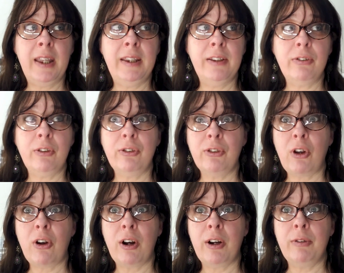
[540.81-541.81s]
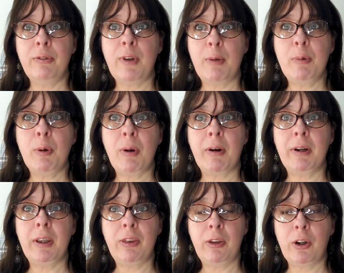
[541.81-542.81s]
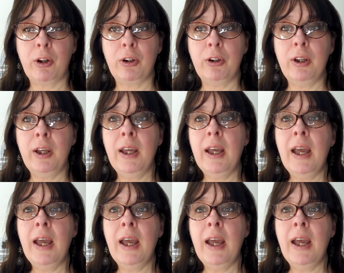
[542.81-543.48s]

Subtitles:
and this will start February 3rd.